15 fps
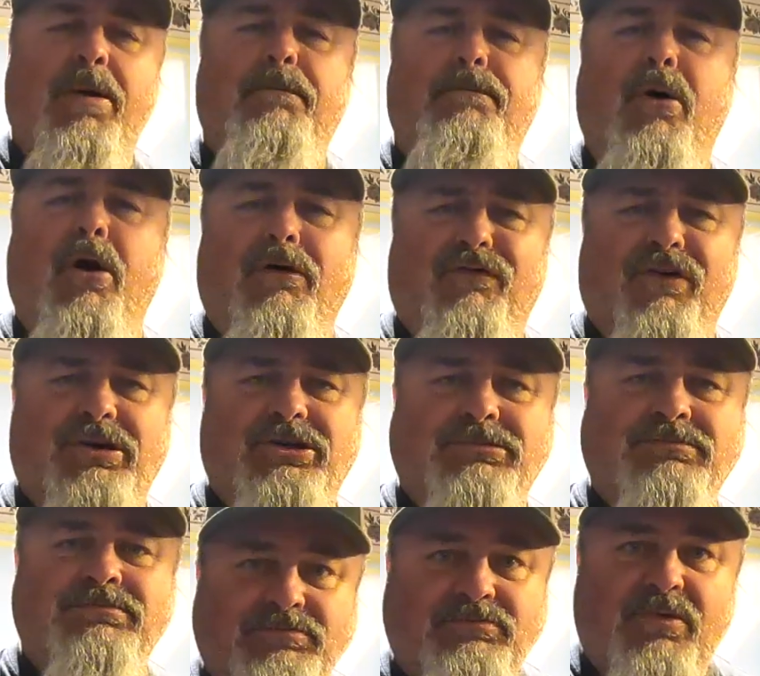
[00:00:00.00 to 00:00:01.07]
Perfect.
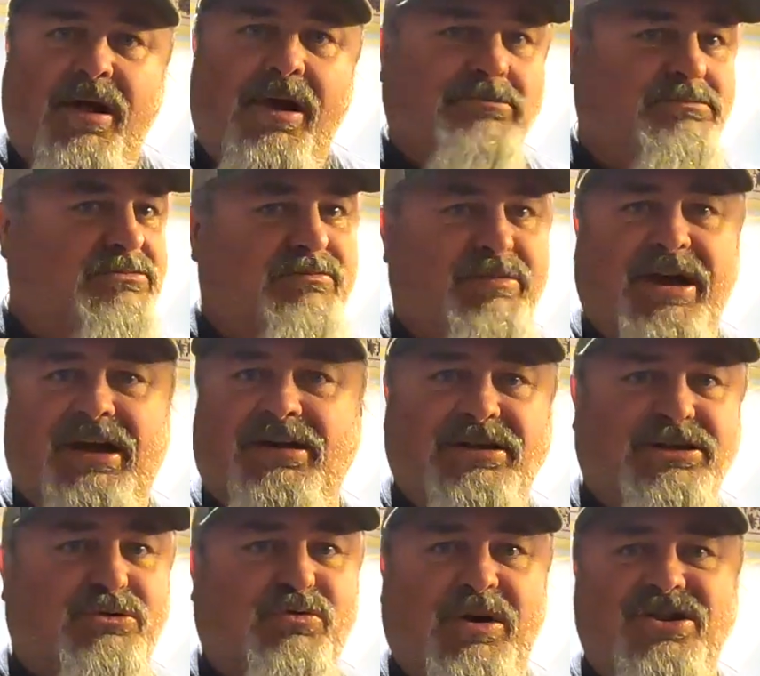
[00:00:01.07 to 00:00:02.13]
Make it
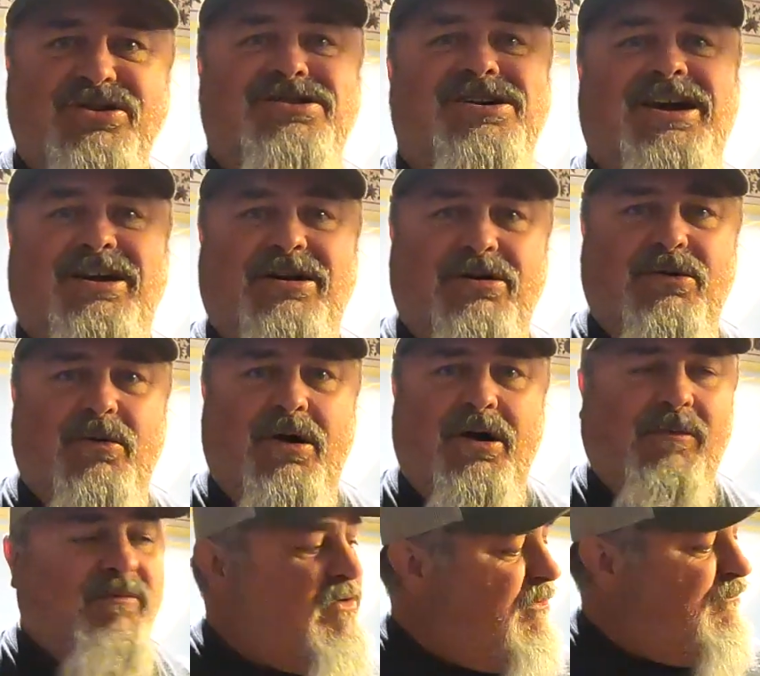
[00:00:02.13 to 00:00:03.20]
this way. You can't go
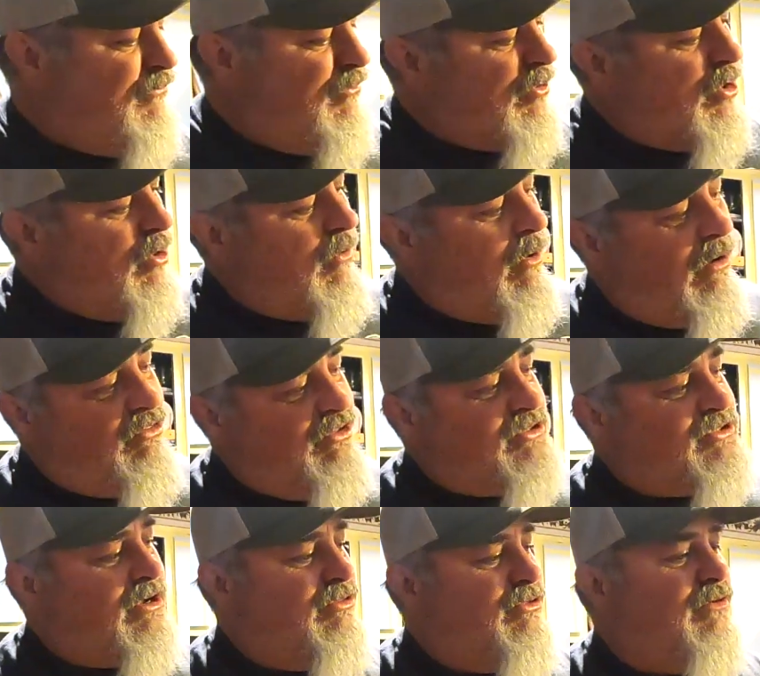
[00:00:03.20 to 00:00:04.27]
wrong. Forgo all
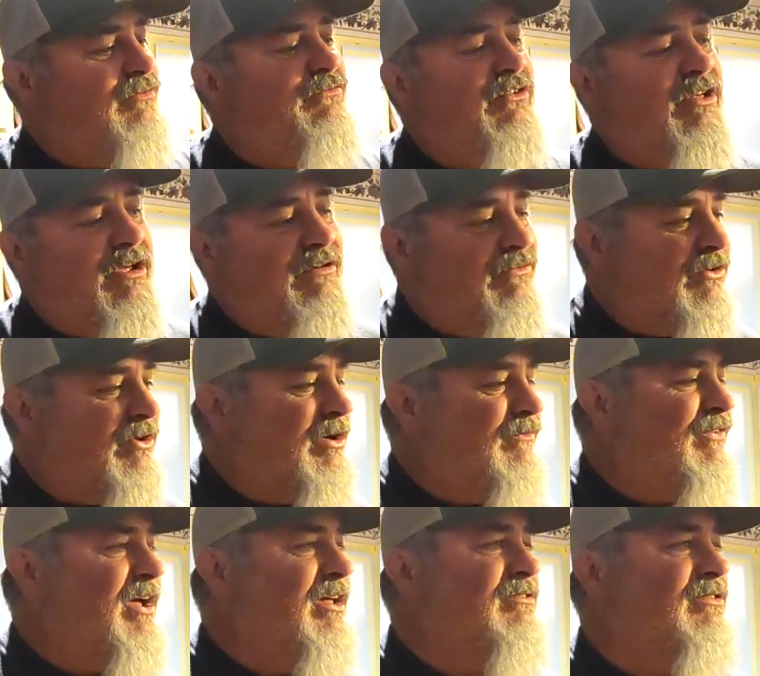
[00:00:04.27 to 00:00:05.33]
this other flavoring,
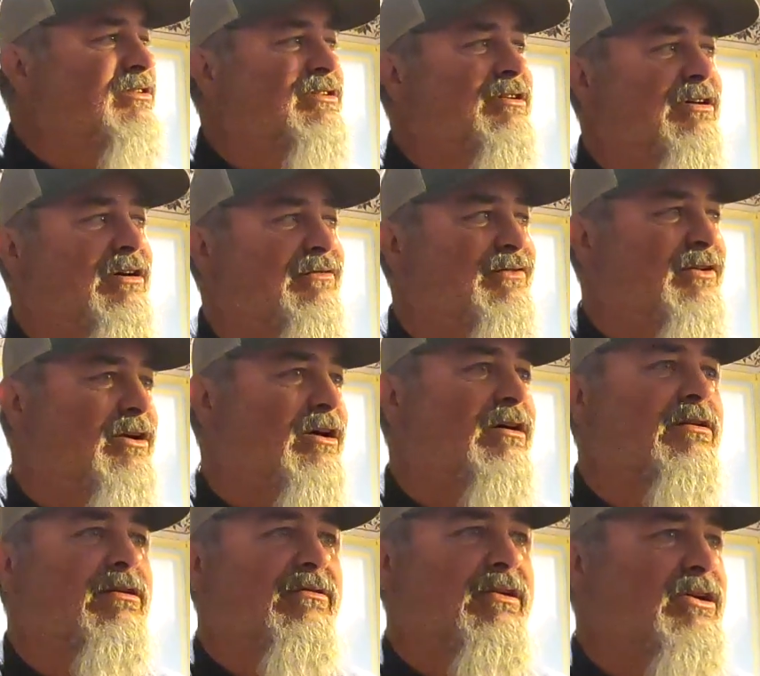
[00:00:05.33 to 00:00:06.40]
fancy stuff, and
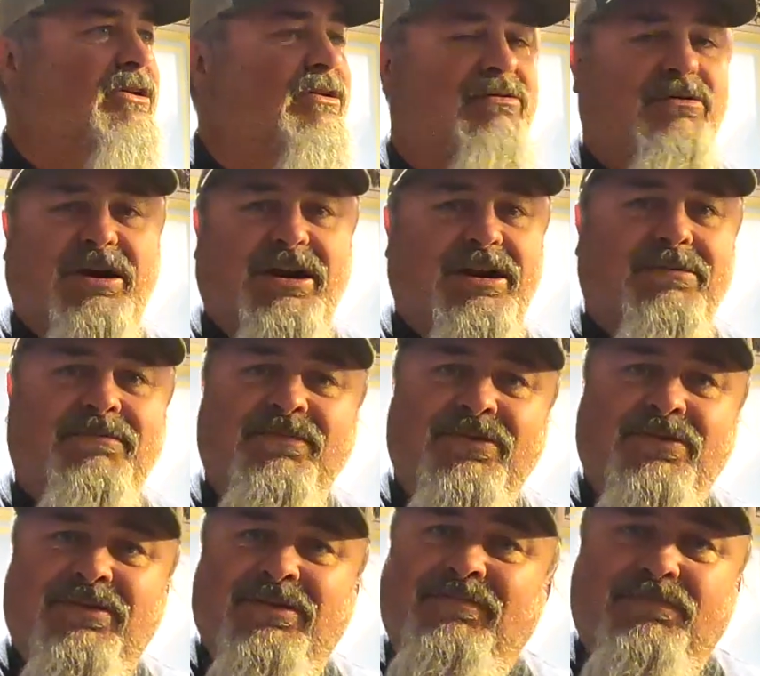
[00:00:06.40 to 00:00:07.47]
coloring. You don't need it.
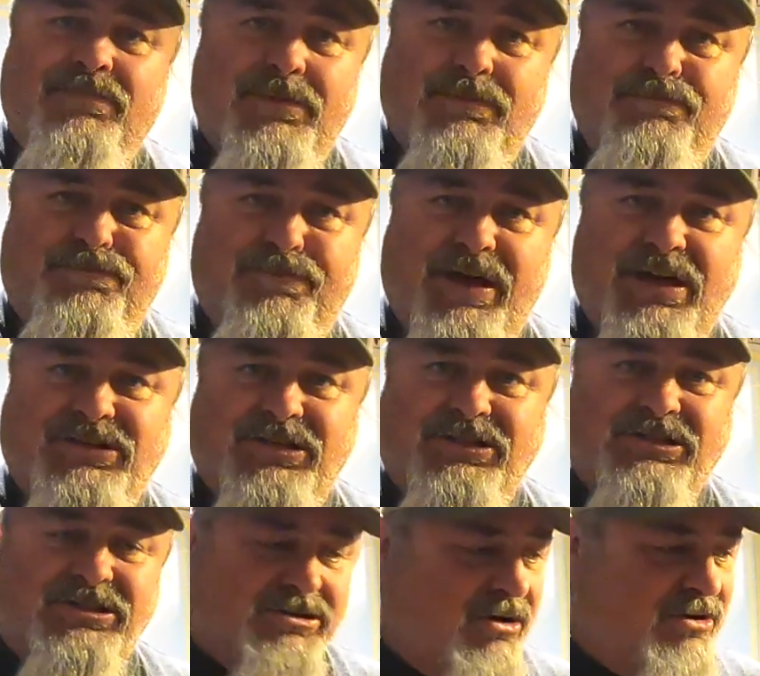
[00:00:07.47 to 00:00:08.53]

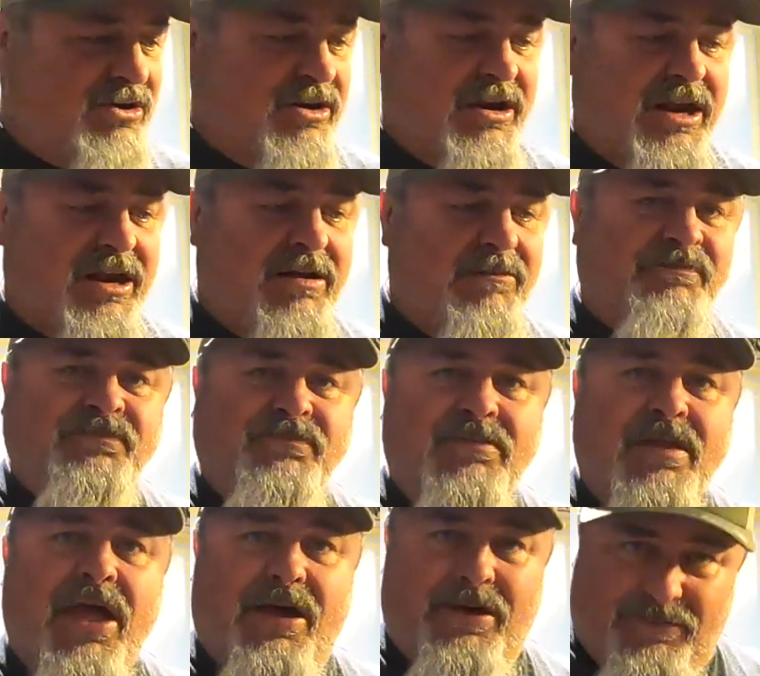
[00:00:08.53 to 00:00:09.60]
Basics. It's all you need.
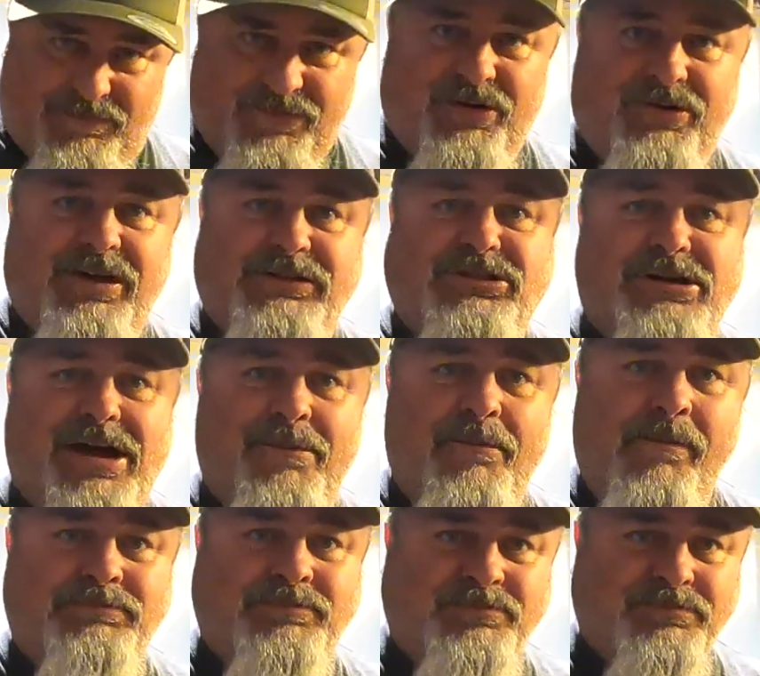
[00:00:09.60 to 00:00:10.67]
Till next time.
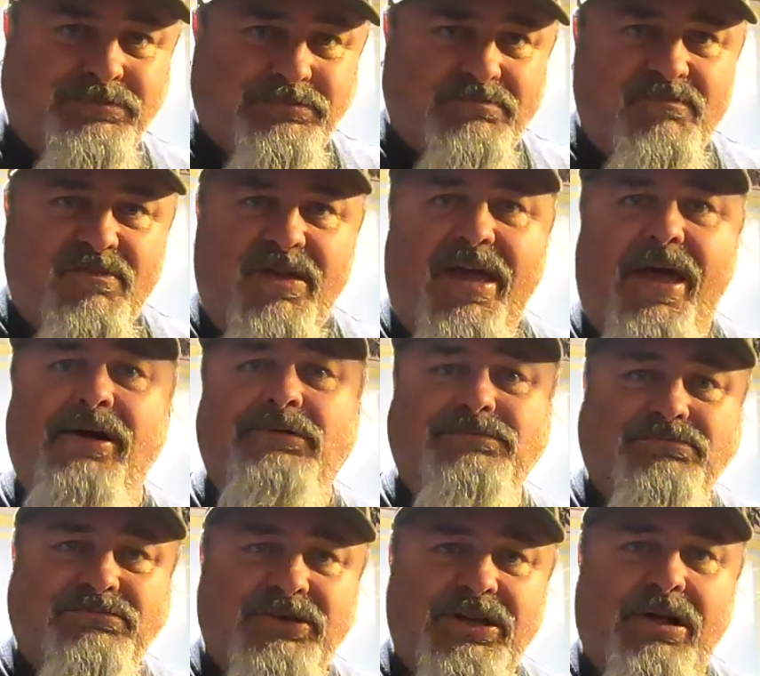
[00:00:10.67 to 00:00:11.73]

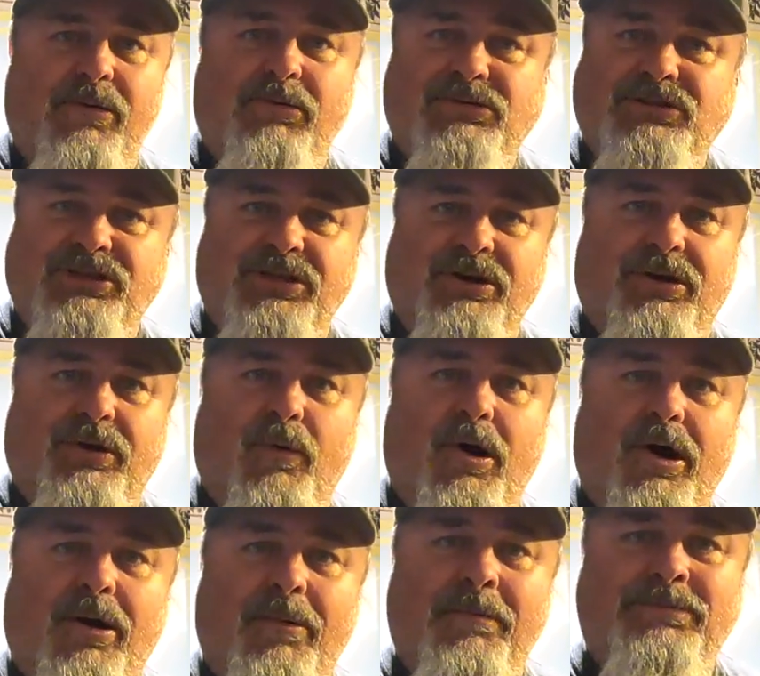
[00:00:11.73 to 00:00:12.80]
We'll see you on the water.